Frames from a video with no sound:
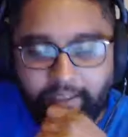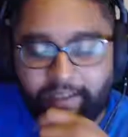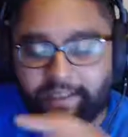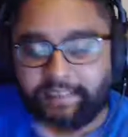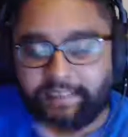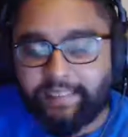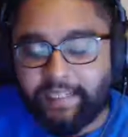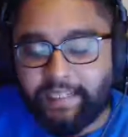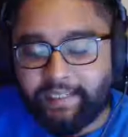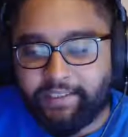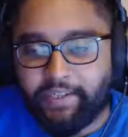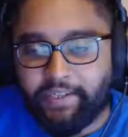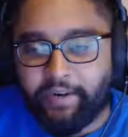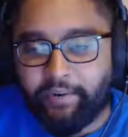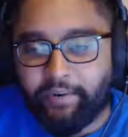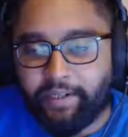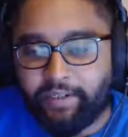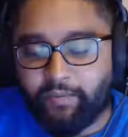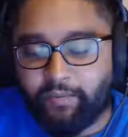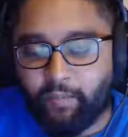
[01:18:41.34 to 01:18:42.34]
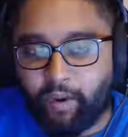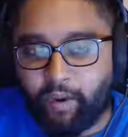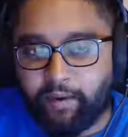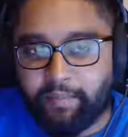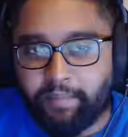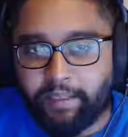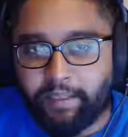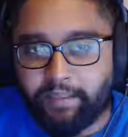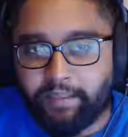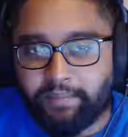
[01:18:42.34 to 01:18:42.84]
gonna stick at Generation 1
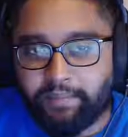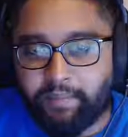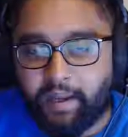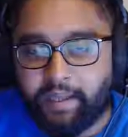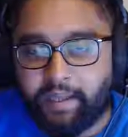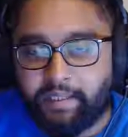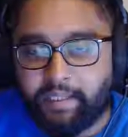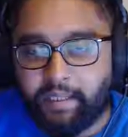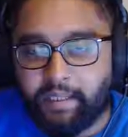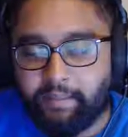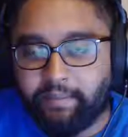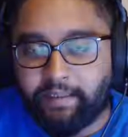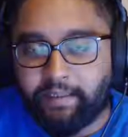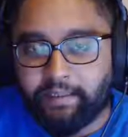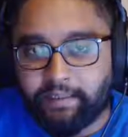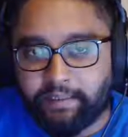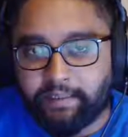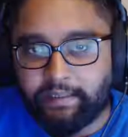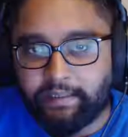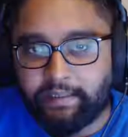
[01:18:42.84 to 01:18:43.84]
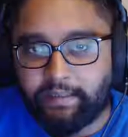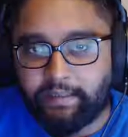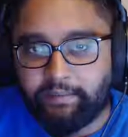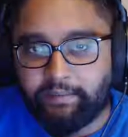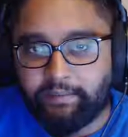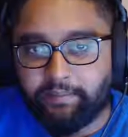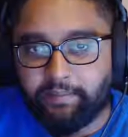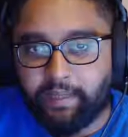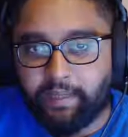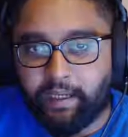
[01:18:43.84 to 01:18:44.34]
because my team consists
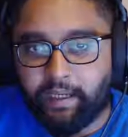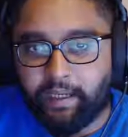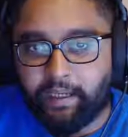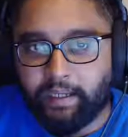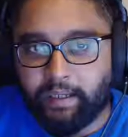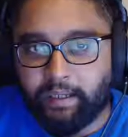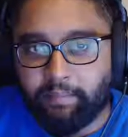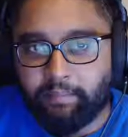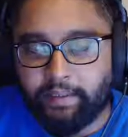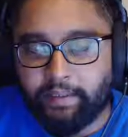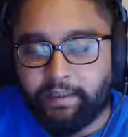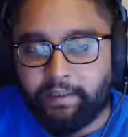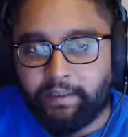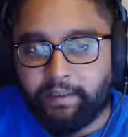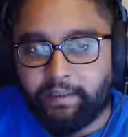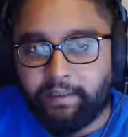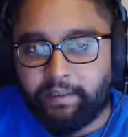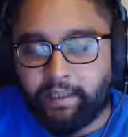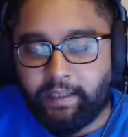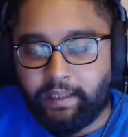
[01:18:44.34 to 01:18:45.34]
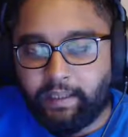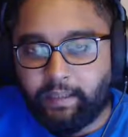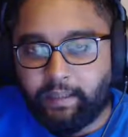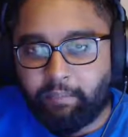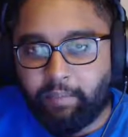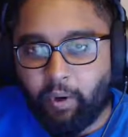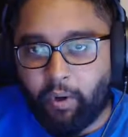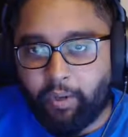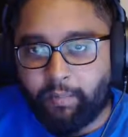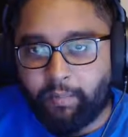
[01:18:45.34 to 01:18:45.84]
of
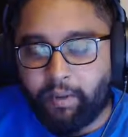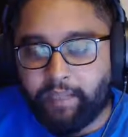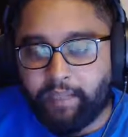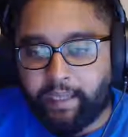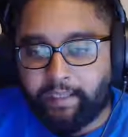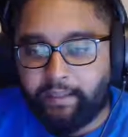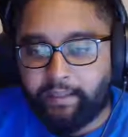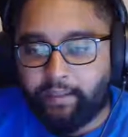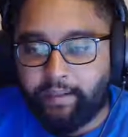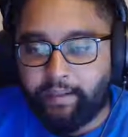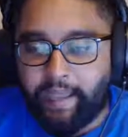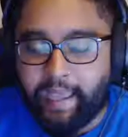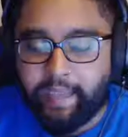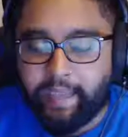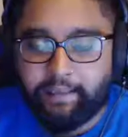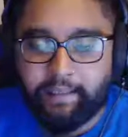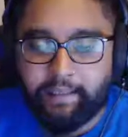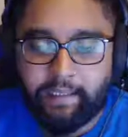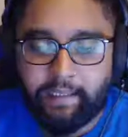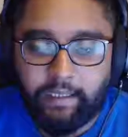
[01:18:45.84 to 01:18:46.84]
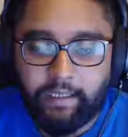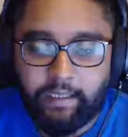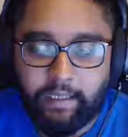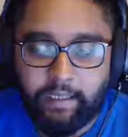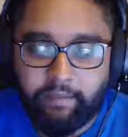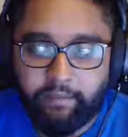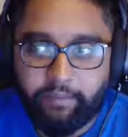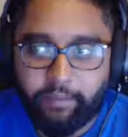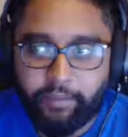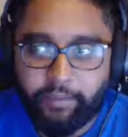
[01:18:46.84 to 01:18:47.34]
Pokemon that had
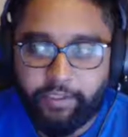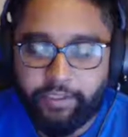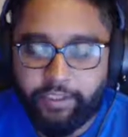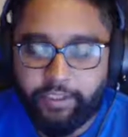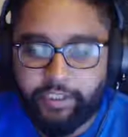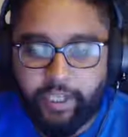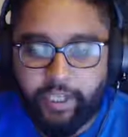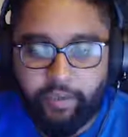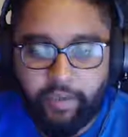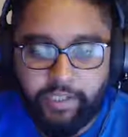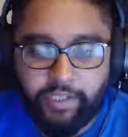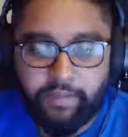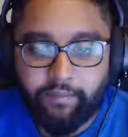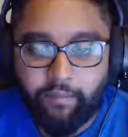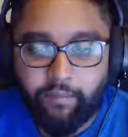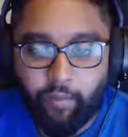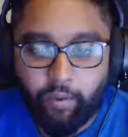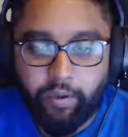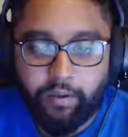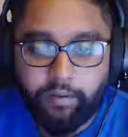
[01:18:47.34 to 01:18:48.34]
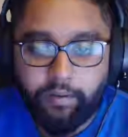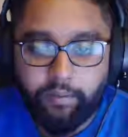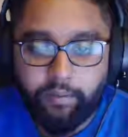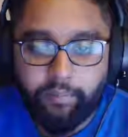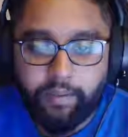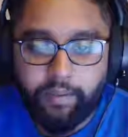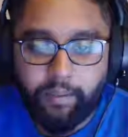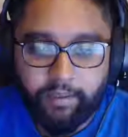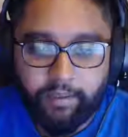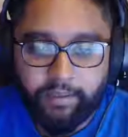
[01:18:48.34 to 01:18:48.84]
the evolutions in Generation 4,
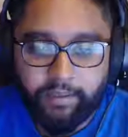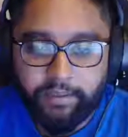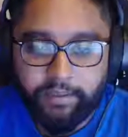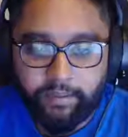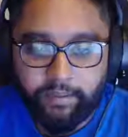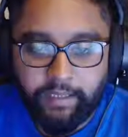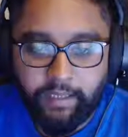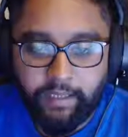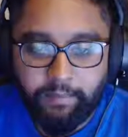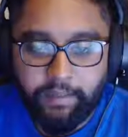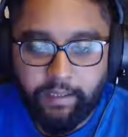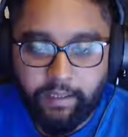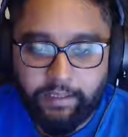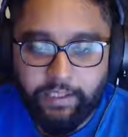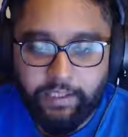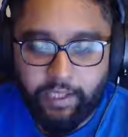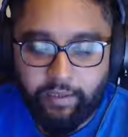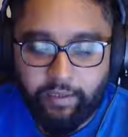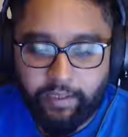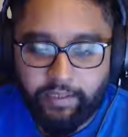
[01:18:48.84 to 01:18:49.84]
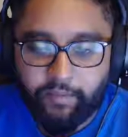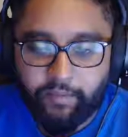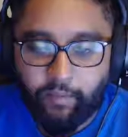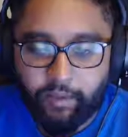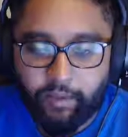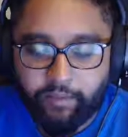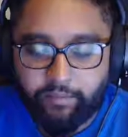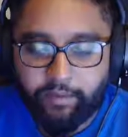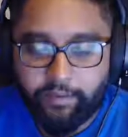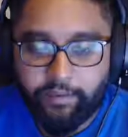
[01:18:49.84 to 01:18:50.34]
but I'm gonna still keep the Generation
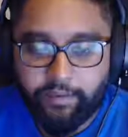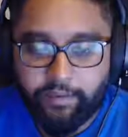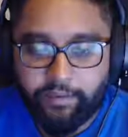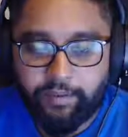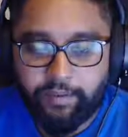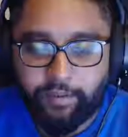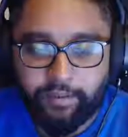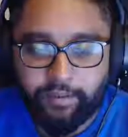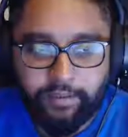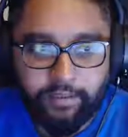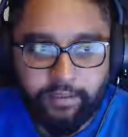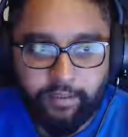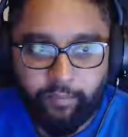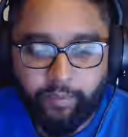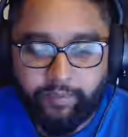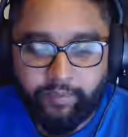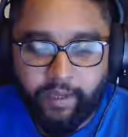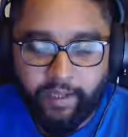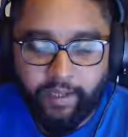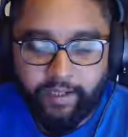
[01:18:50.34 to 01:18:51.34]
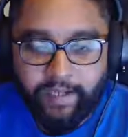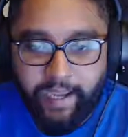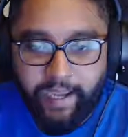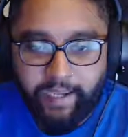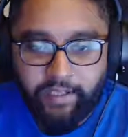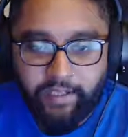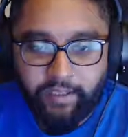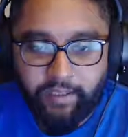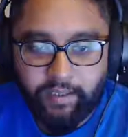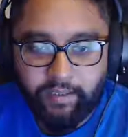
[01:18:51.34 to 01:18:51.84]
1 evolution. So we've got a
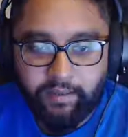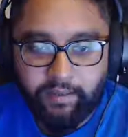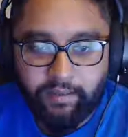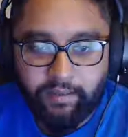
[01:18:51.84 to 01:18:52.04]
Tangela,